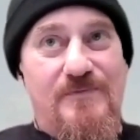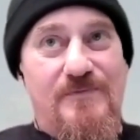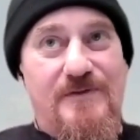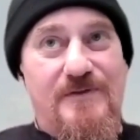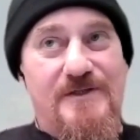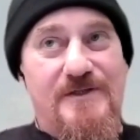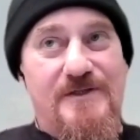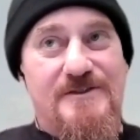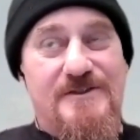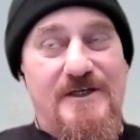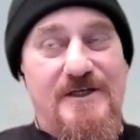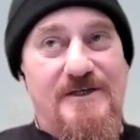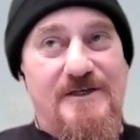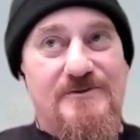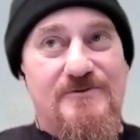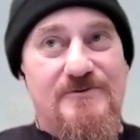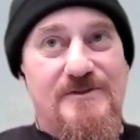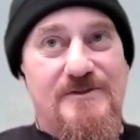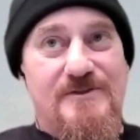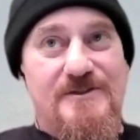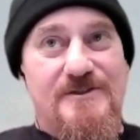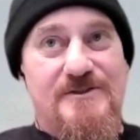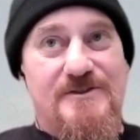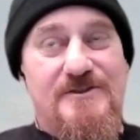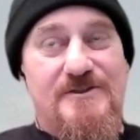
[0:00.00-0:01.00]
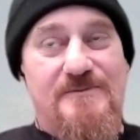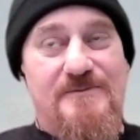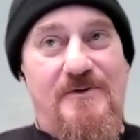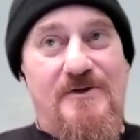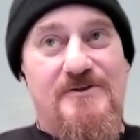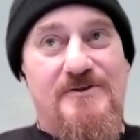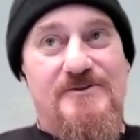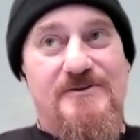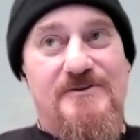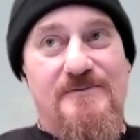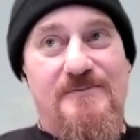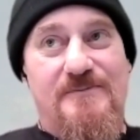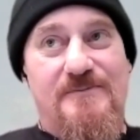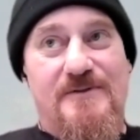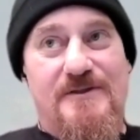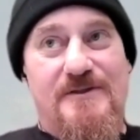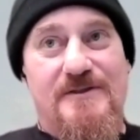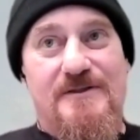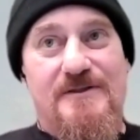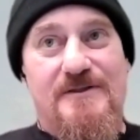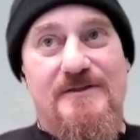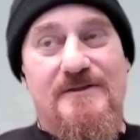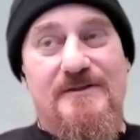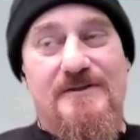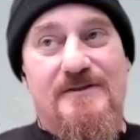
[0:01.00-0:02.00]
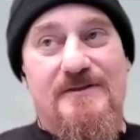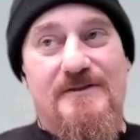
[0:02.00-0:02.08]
these countries are supposed to be